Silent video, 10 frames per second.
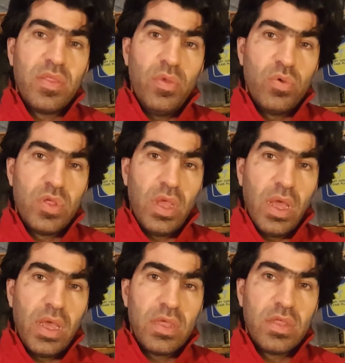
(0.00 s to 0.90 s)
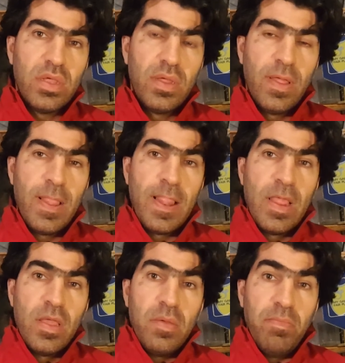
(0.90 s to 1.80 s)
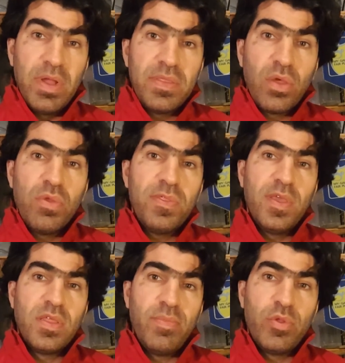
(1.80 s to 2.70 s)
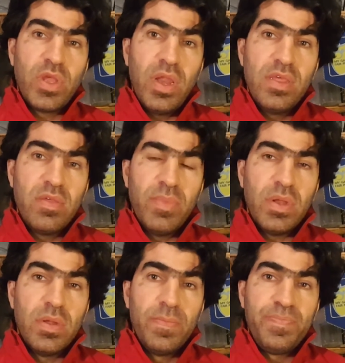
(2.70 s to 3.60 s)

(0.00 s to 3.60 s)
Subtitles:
those guys. But the good things about Klinsmann,